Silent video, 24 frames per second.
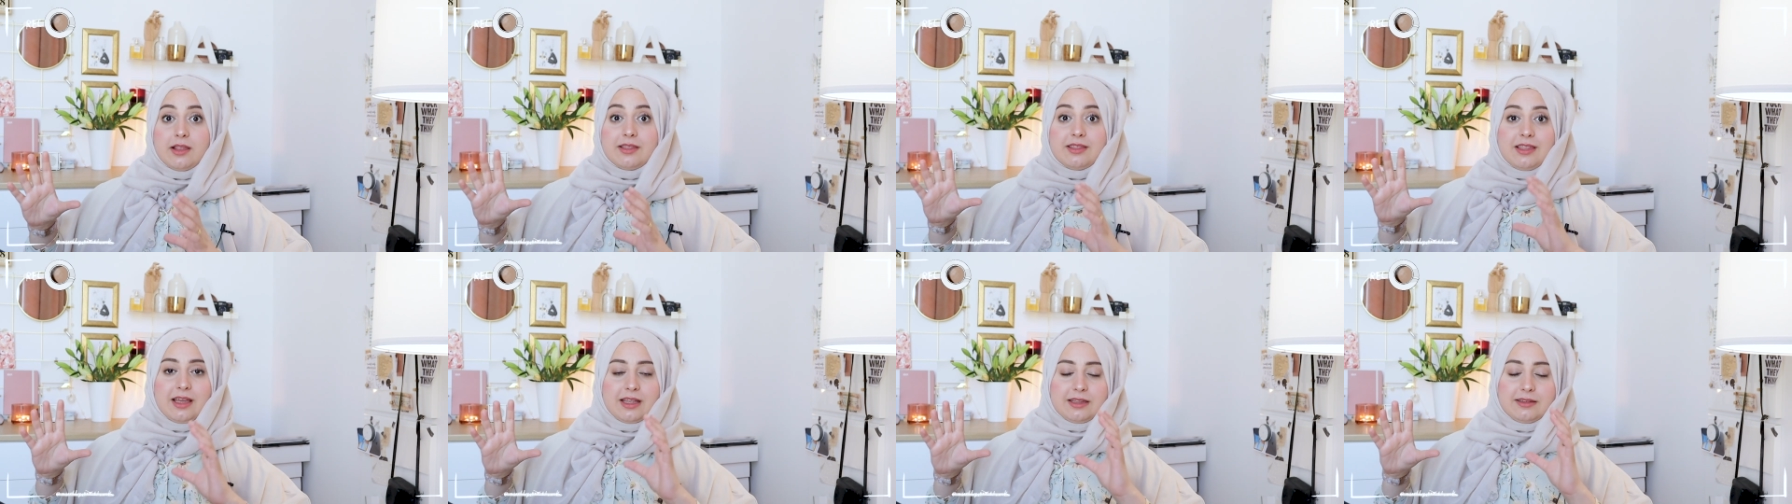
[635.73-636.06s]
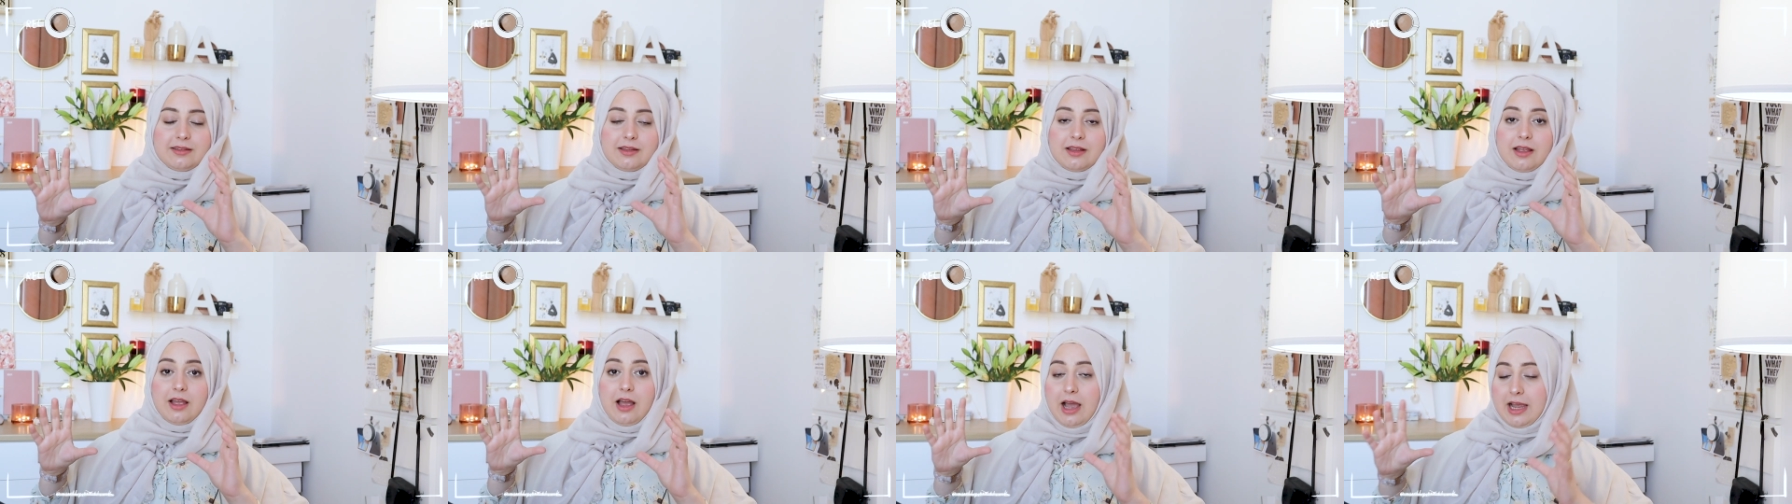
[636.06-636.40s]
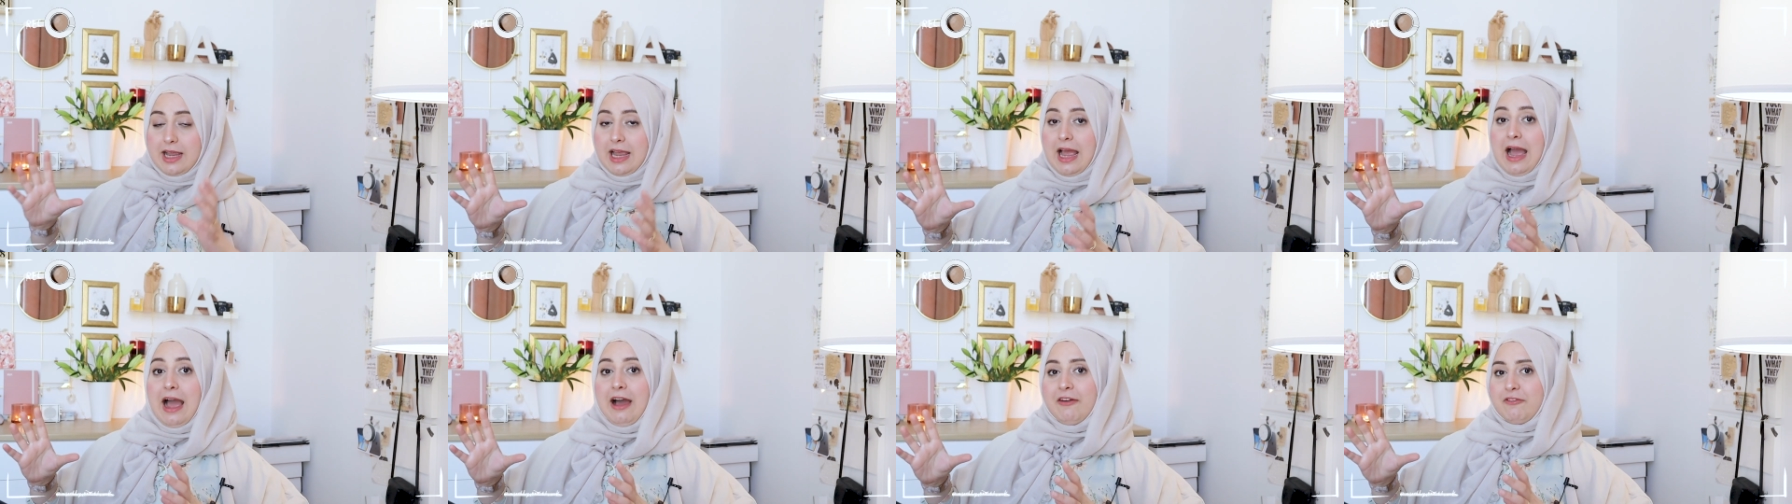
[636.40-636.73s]
that
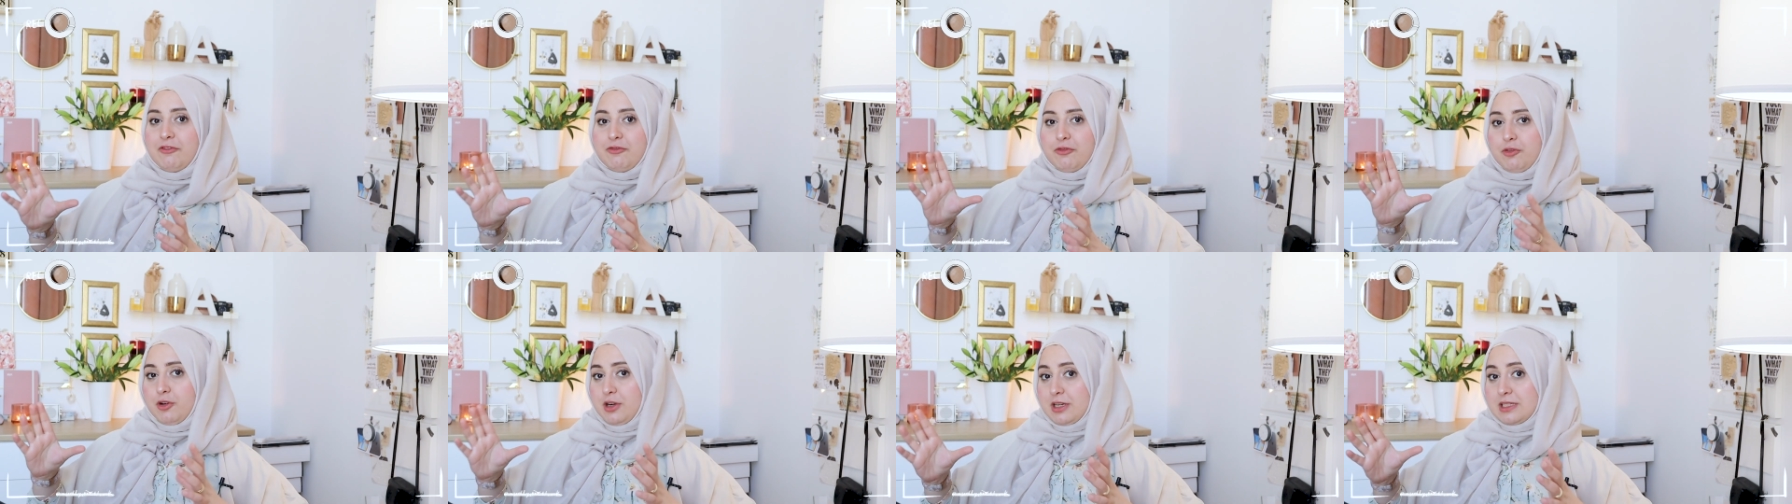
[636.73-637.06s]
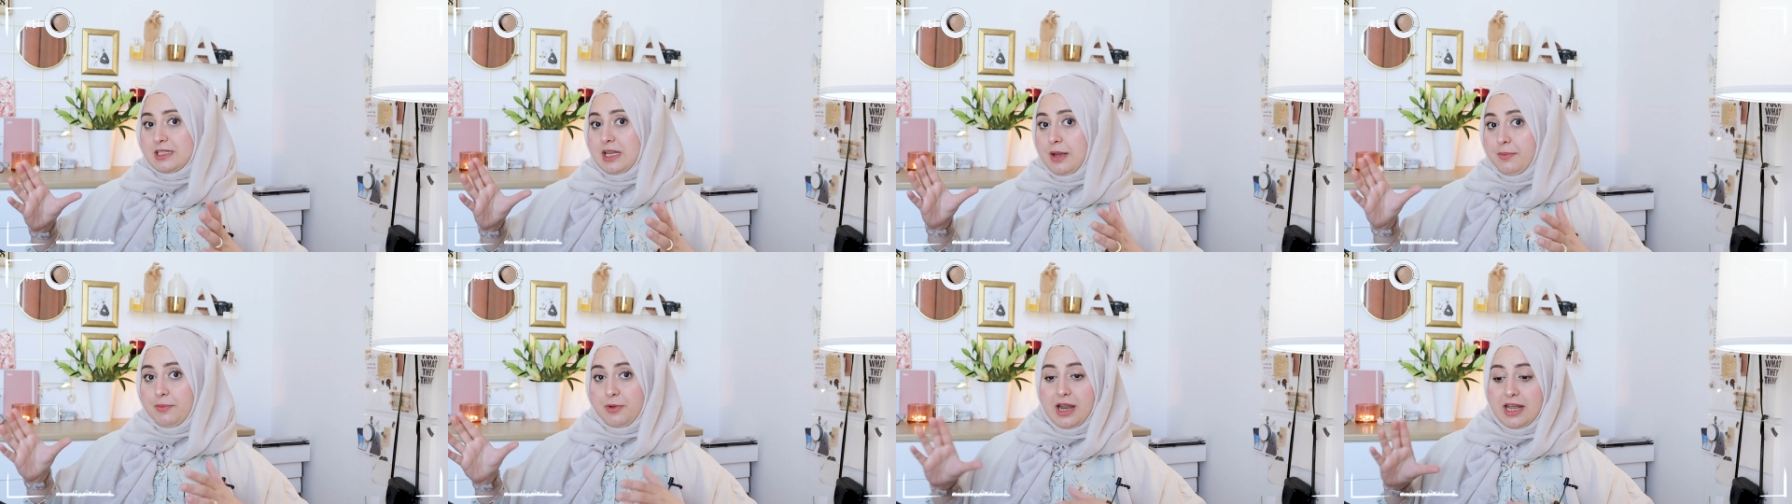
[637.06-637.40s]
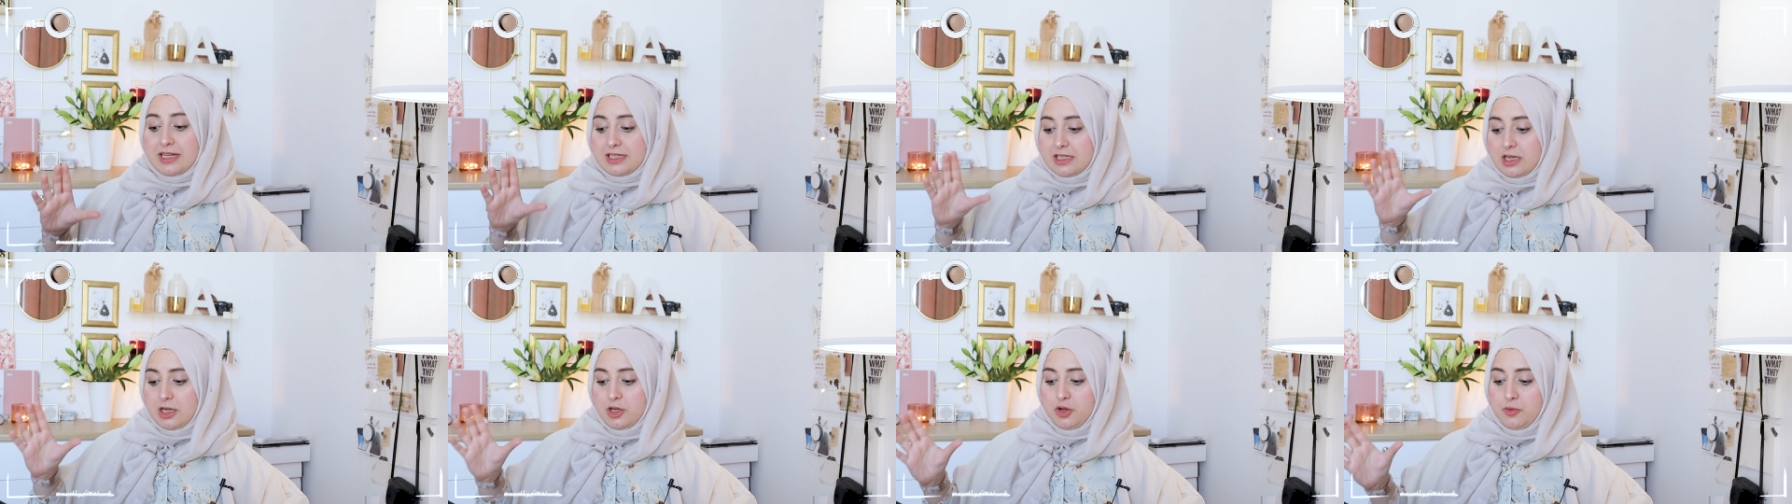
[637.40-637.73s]
I have, for example,
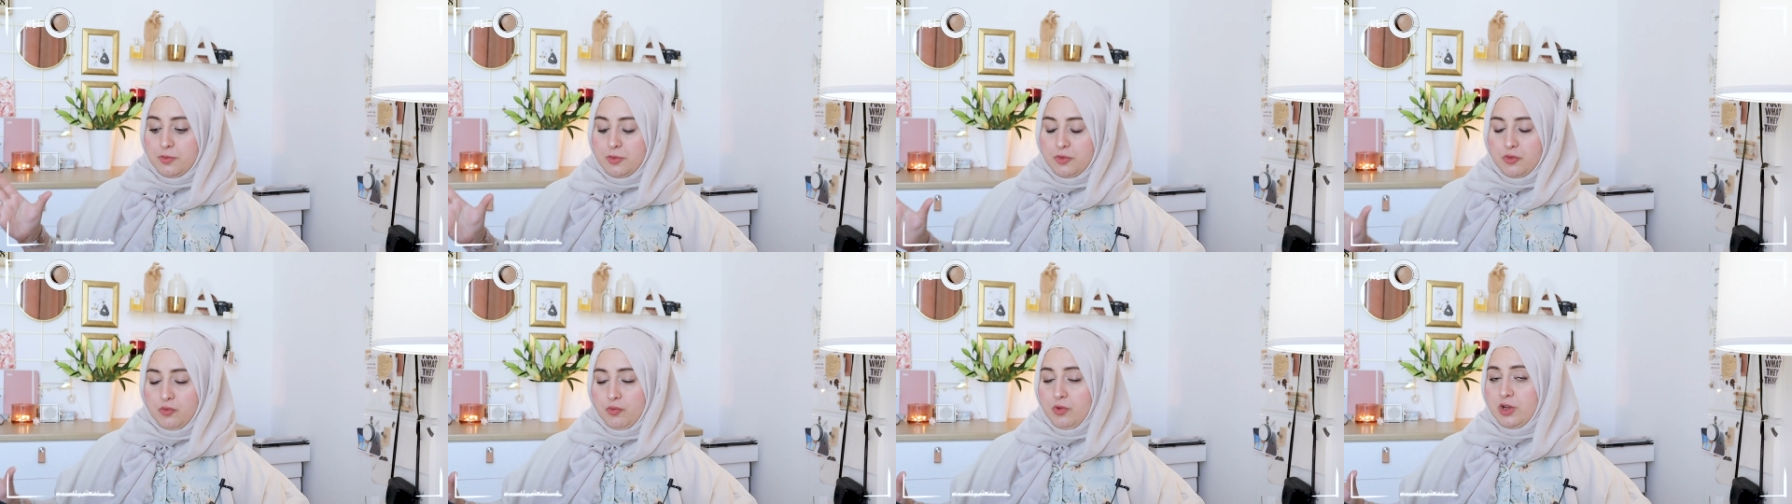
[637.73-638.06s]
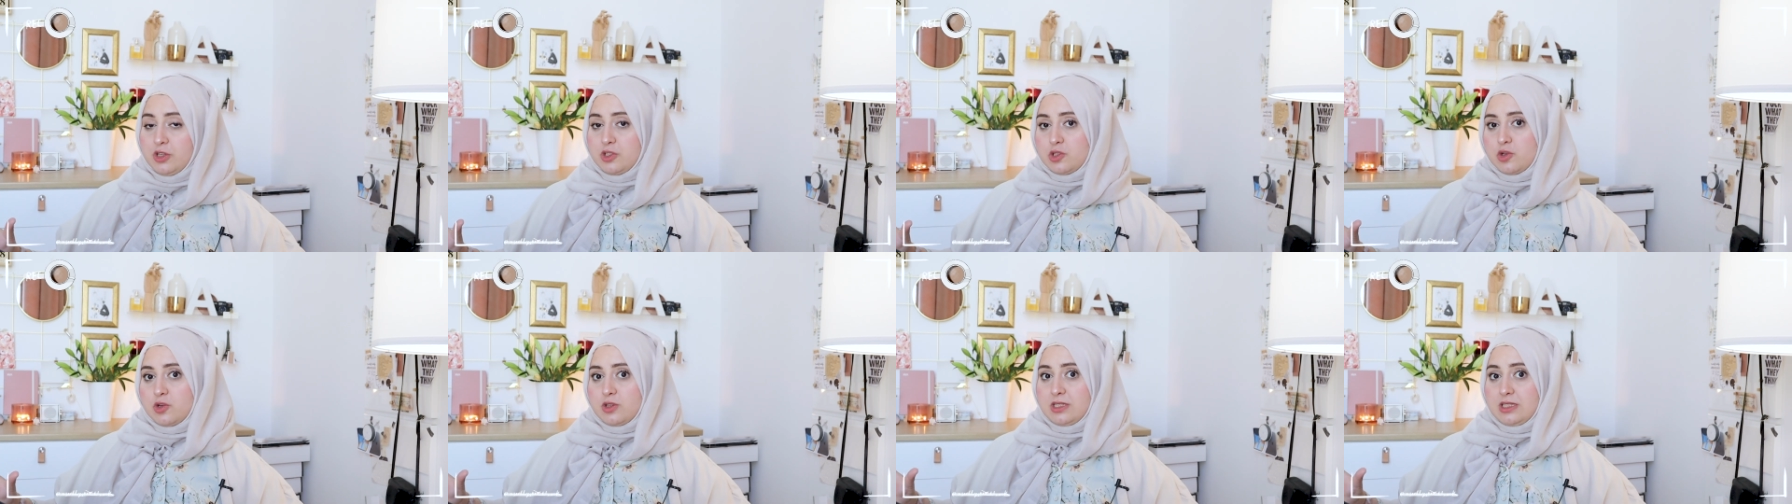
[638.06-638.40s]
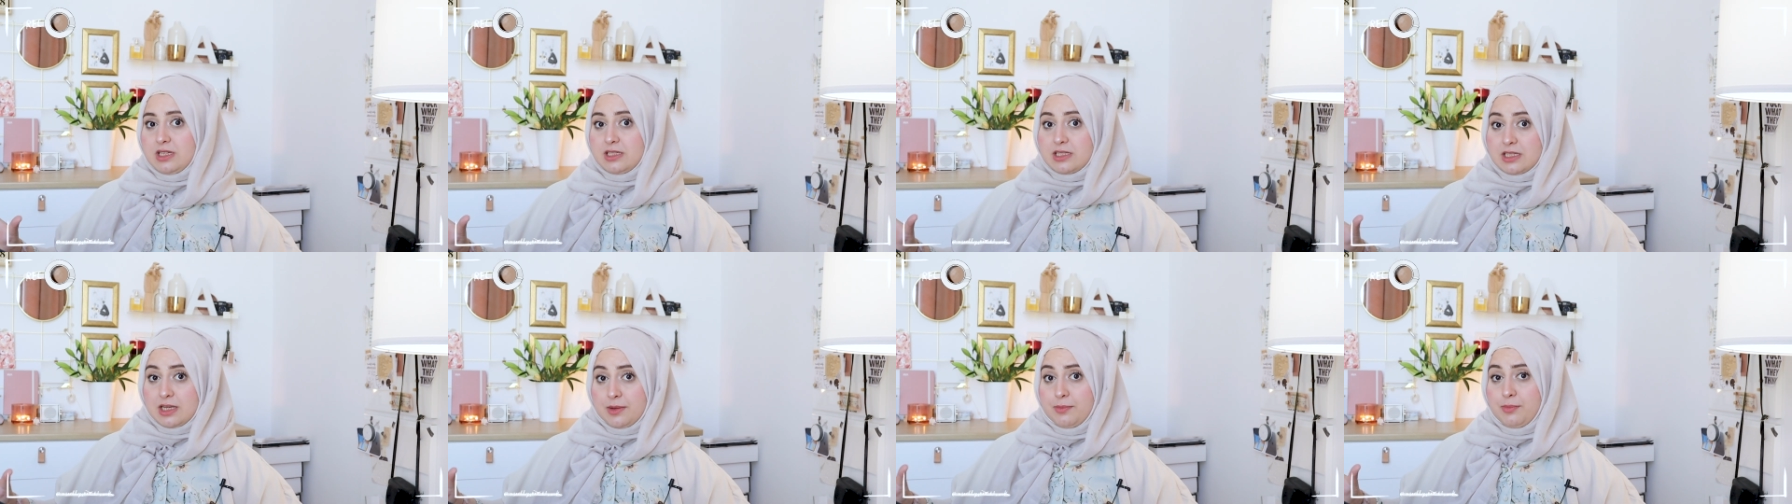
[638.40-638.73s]
as a human
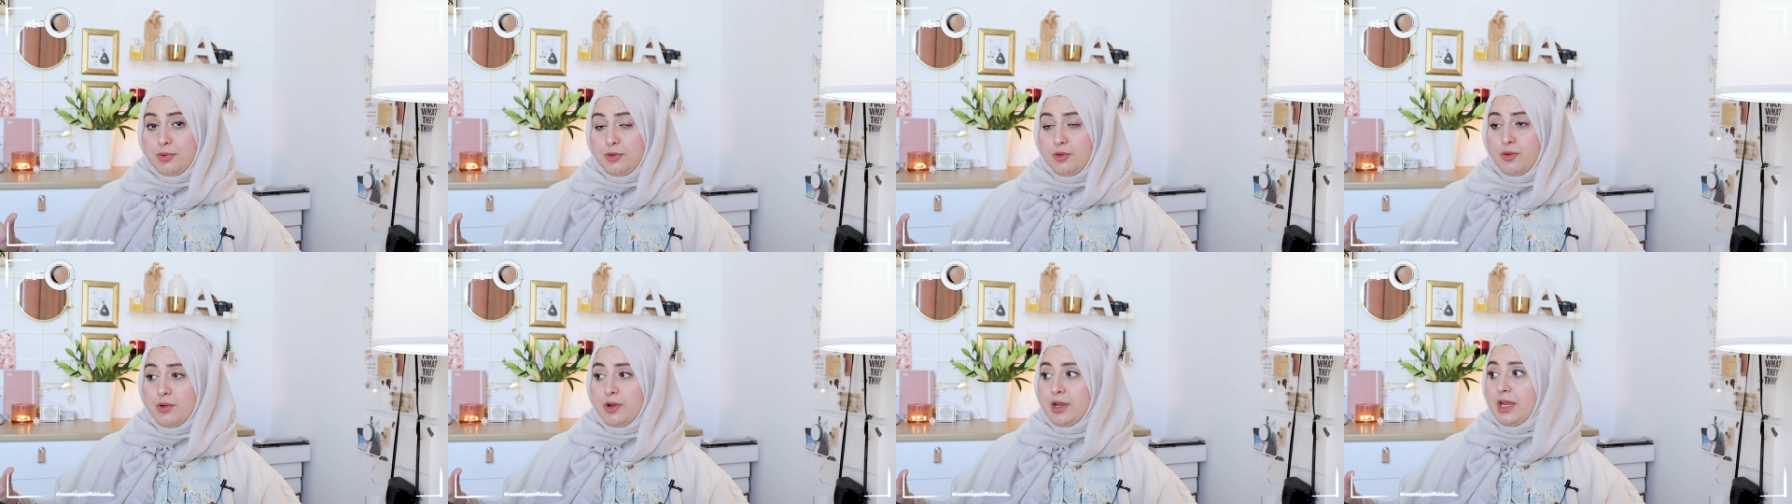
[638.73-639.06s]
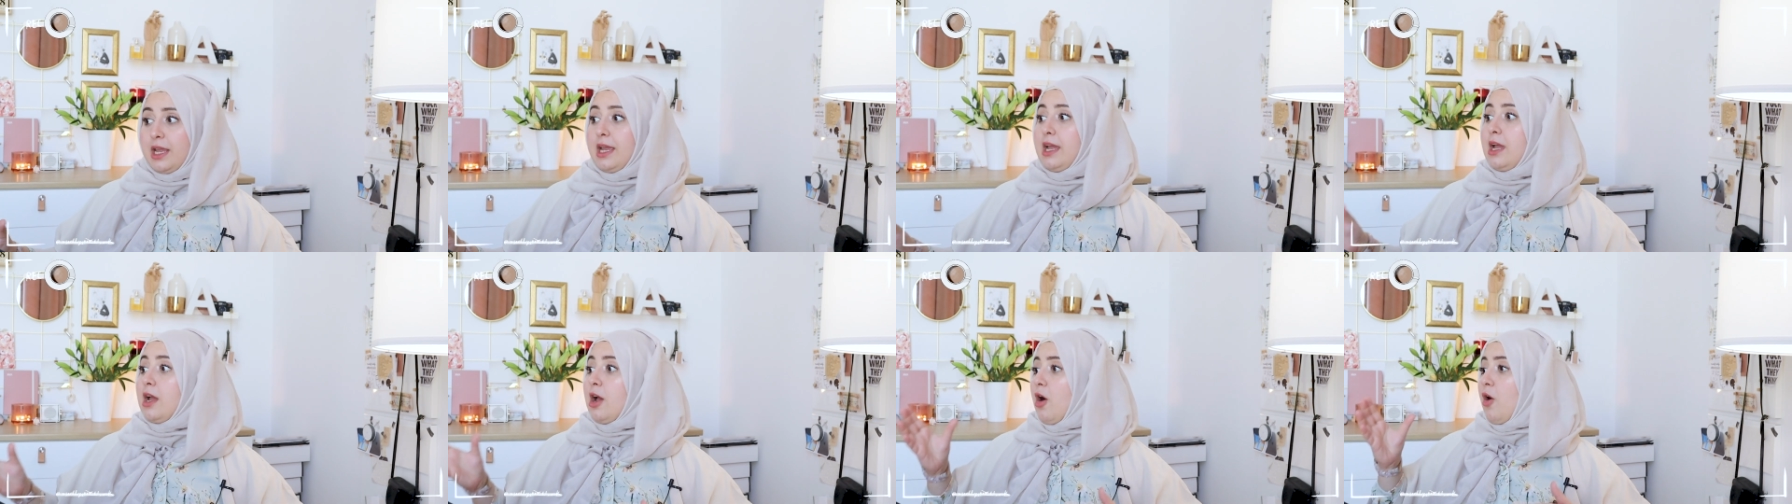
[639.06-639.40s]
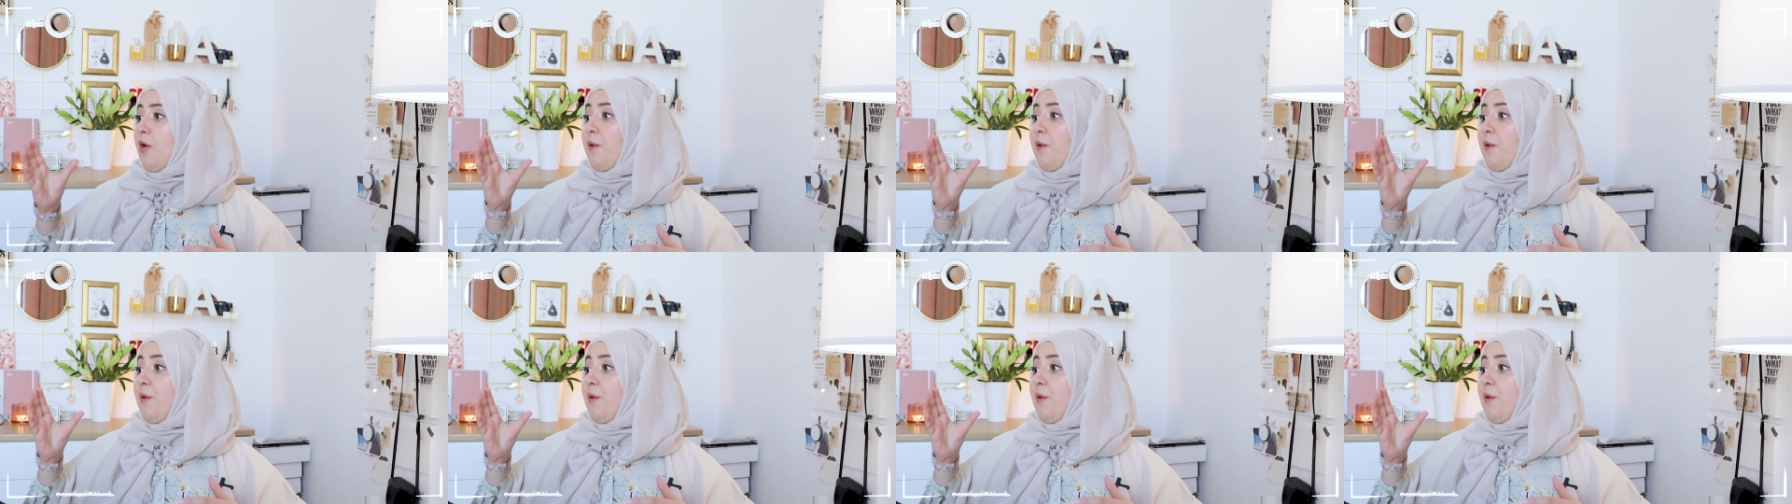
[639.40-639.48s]
resources employee